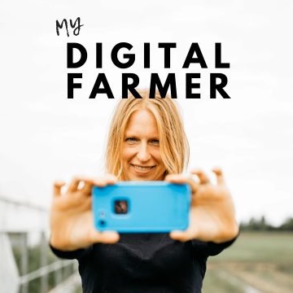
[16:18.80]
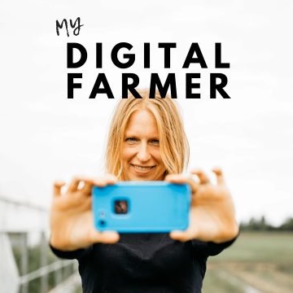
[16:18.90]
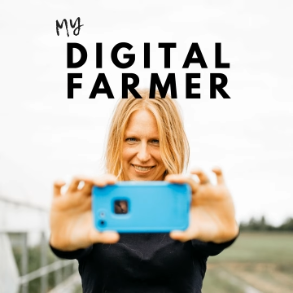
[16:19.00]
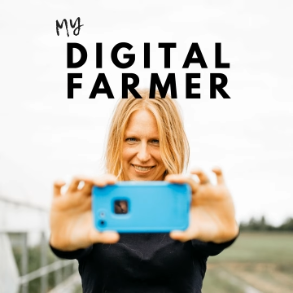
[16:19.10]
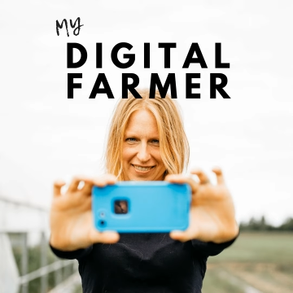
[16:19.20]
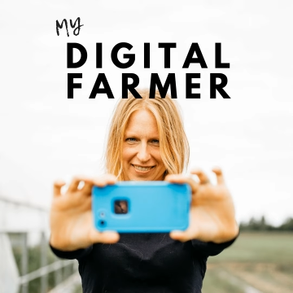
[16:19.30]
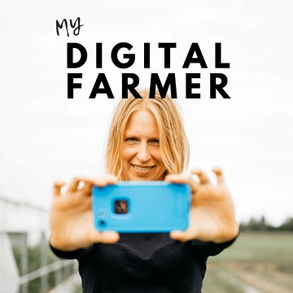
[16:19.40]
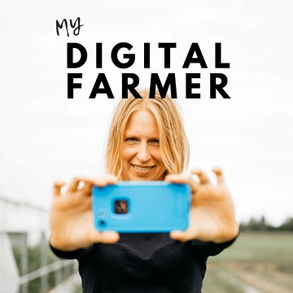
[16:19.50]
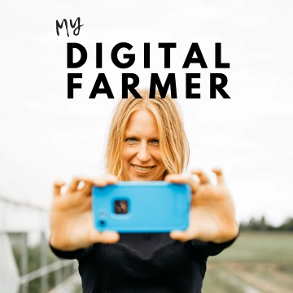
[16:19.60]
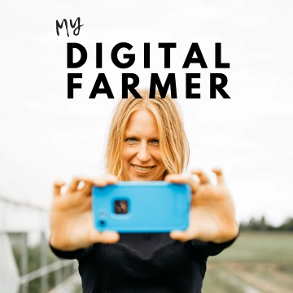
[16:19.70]

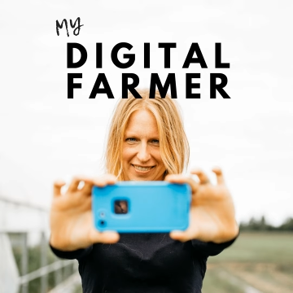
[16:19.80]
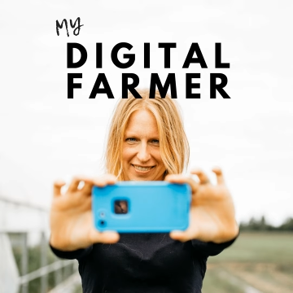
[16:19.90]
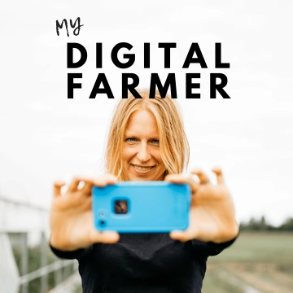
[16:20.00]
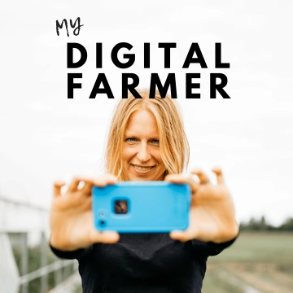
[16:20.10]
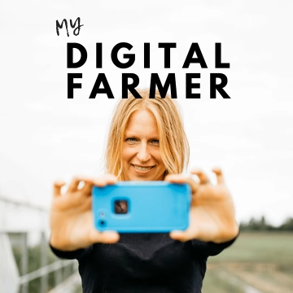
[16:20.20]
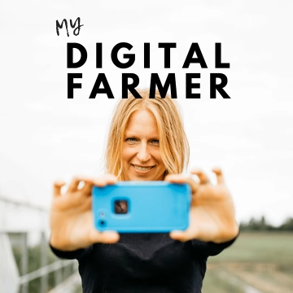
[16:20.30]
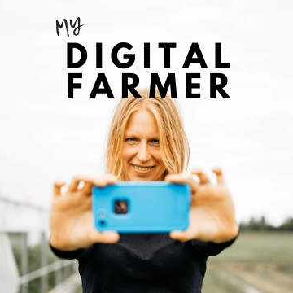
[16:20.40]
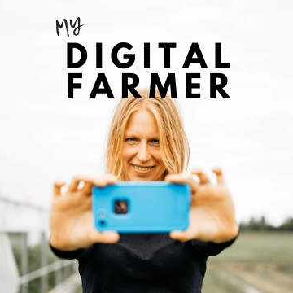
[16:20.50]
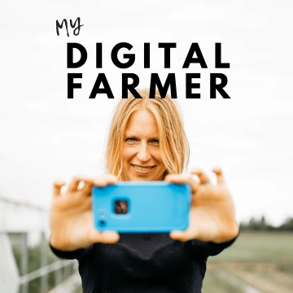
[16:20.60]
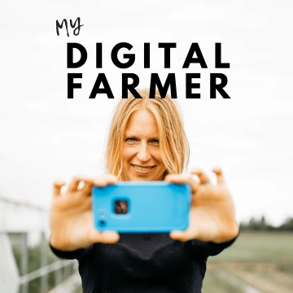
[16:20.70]

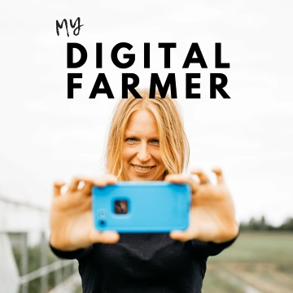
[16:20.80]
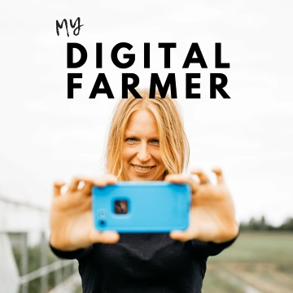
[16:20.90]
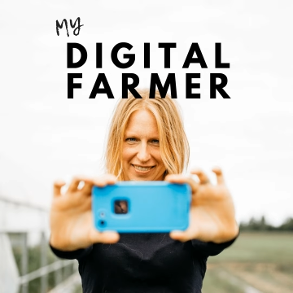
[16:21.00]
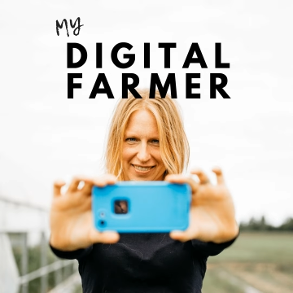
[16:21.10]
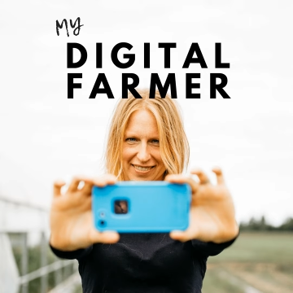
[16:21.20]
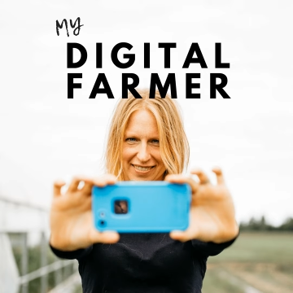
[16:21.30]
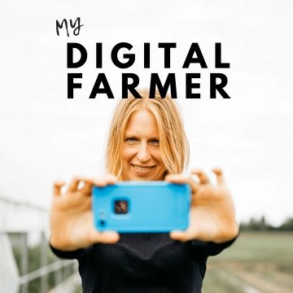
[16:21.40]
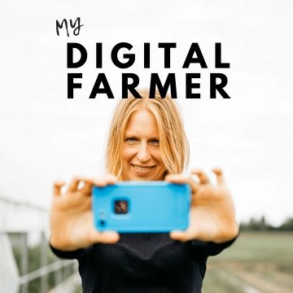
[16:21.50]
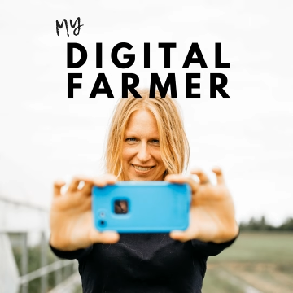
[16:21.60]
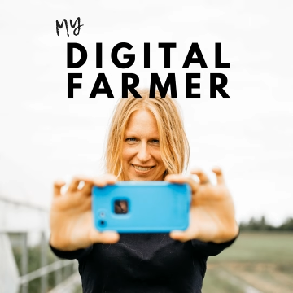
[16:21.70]

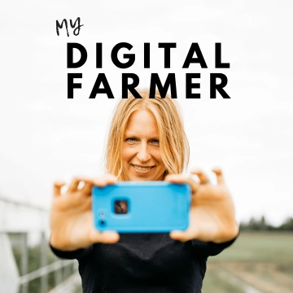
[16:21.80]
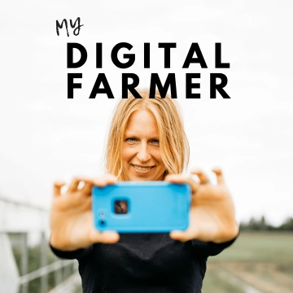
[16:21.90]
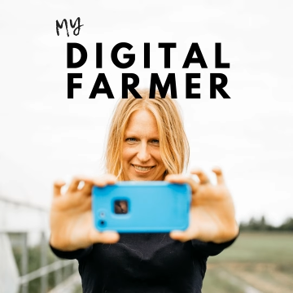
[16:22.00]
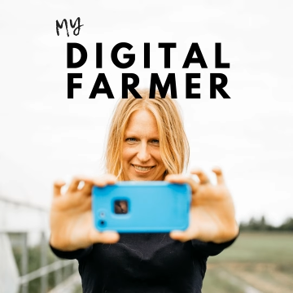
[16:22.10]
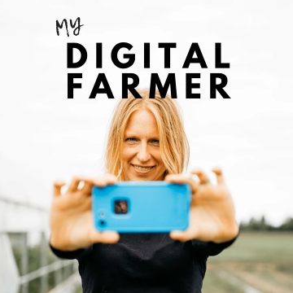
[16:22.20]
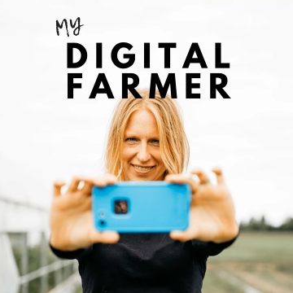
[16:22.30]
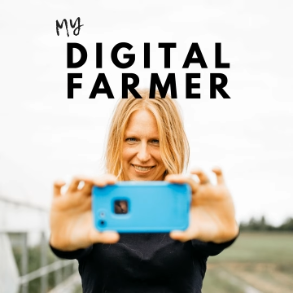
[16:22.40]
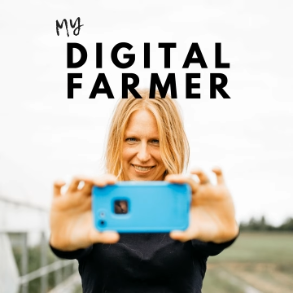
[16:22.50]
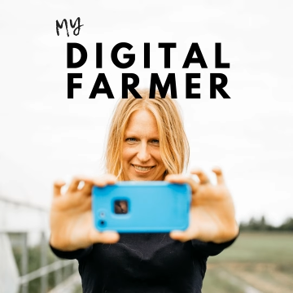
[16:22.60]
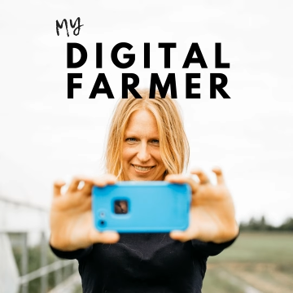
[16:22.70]

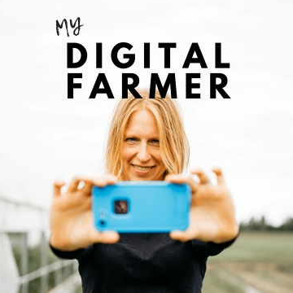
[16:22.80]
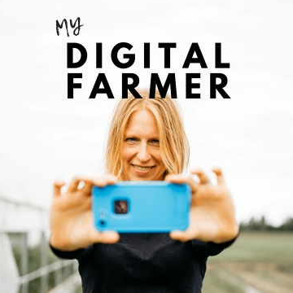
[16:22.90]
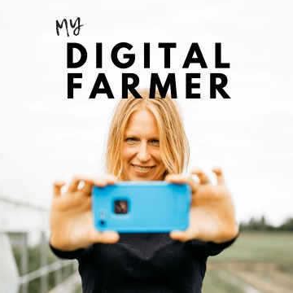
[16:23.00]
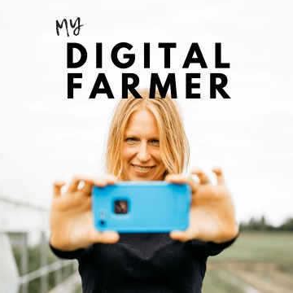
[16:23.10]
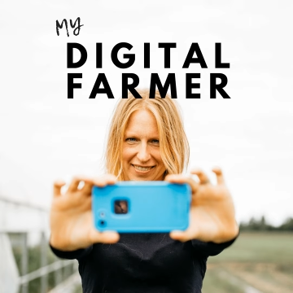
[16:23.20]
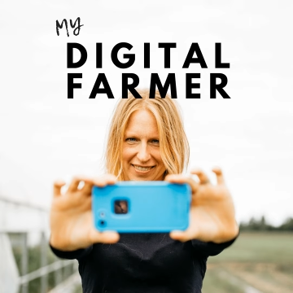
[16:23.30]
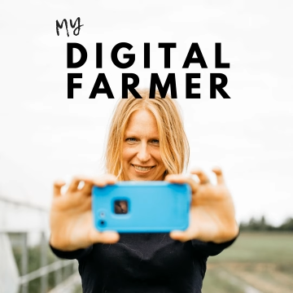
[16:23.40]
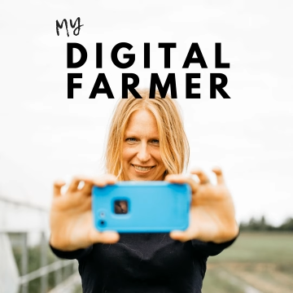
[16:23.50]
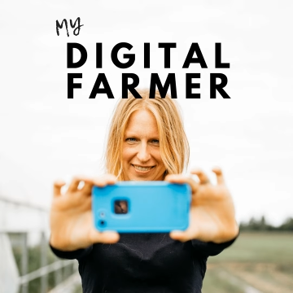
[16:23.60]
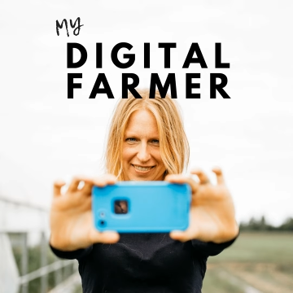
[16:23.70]

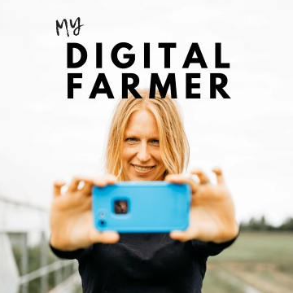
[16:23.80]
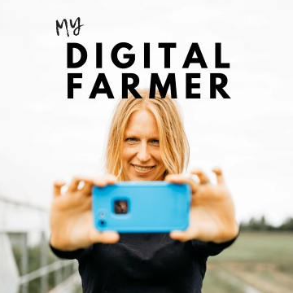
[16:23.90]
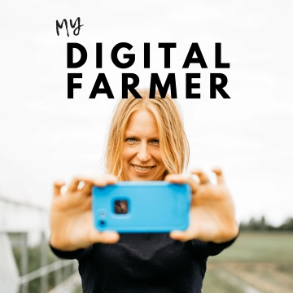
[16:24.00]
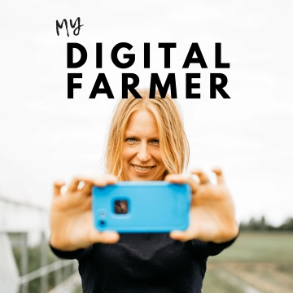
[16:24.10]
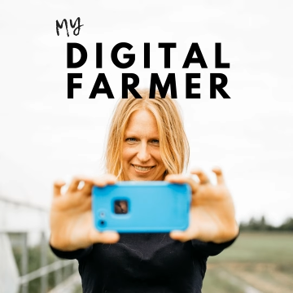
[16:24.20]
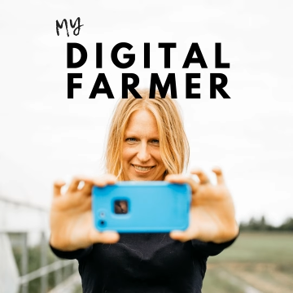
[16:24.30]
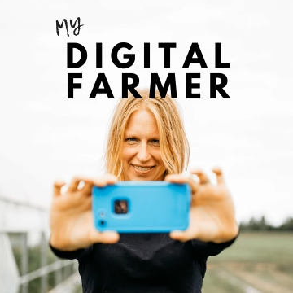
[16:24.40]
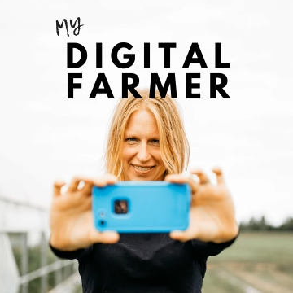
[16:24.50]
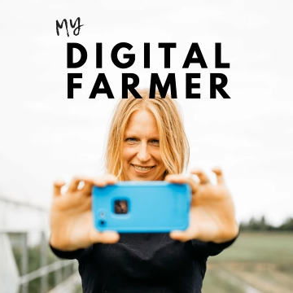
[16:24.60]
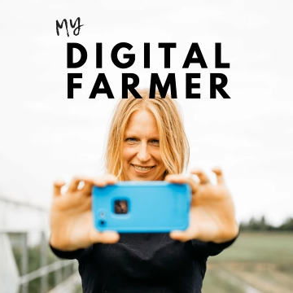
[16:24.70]

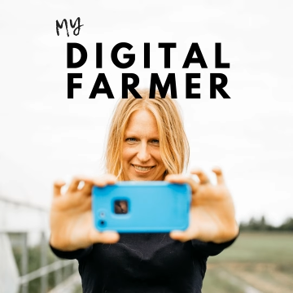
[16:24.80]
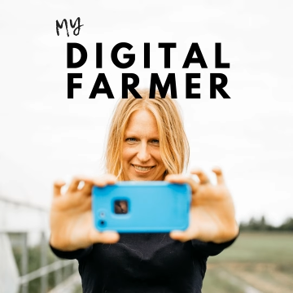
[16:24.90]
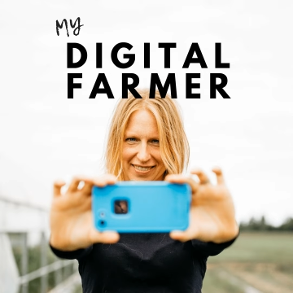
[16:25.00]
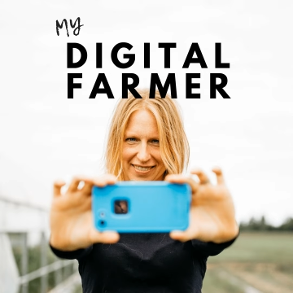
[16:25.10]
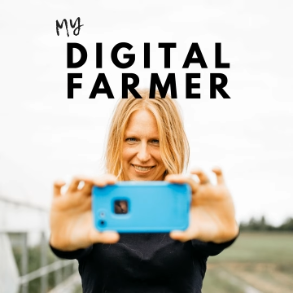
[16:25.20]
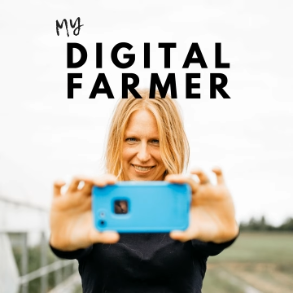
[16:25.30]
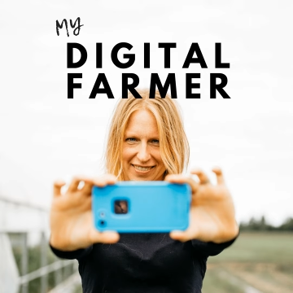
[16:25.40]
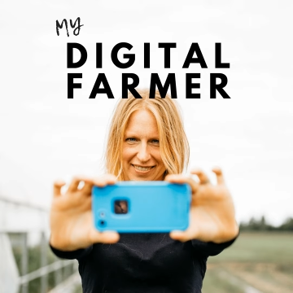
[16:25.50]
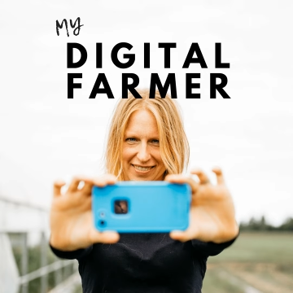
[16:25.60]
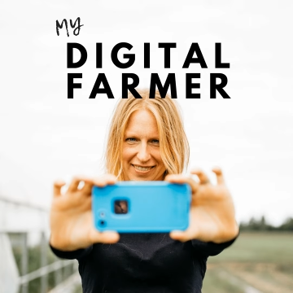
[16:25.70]

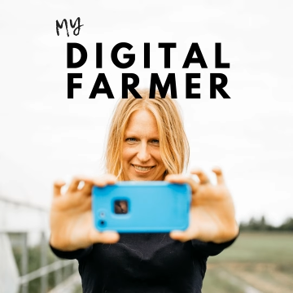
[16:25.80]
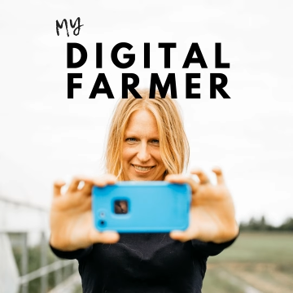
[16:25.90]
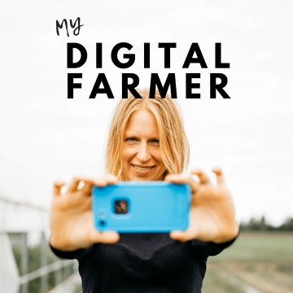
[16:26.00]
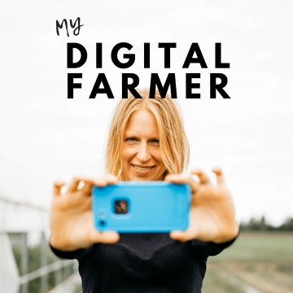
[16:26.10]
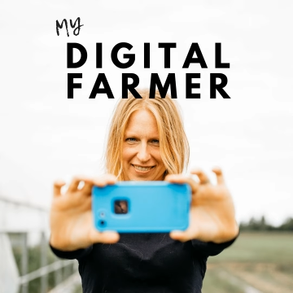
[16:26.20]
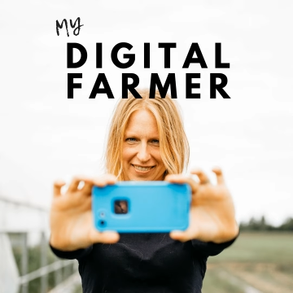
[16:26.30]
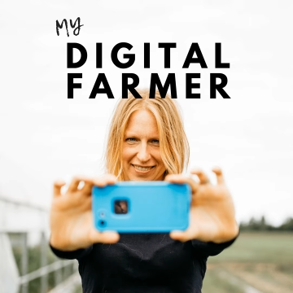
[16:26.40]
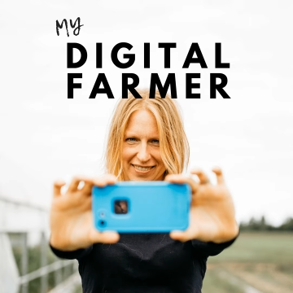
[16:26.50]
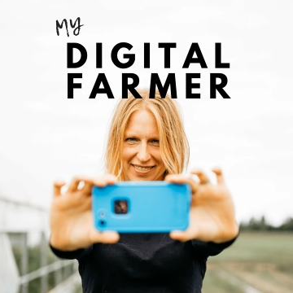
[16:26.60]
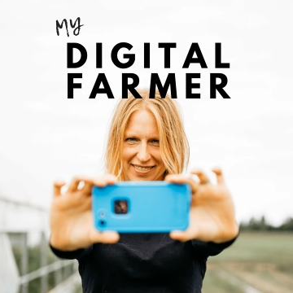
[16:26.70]
(no lip movement)